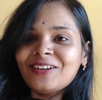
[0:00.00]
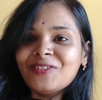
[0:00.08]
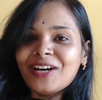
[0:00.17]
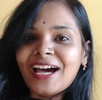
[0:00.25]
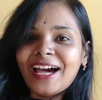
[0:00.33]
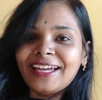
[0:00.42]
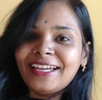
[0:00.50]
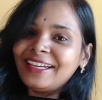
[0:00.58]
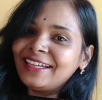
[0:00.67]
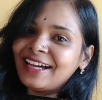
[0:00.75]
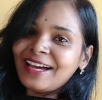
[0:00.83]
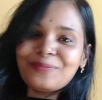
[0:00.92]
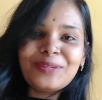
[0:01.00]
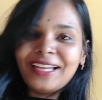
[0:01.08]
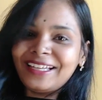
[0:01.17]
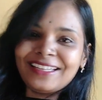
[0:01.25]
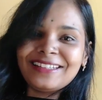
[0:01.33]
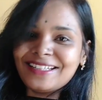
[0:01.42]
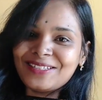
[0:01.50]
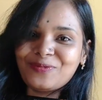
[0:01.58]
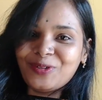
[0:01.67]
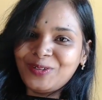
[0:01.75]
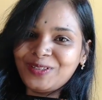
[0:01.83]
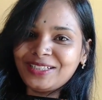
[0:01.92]
now. I am liking
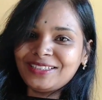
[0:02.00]
this book.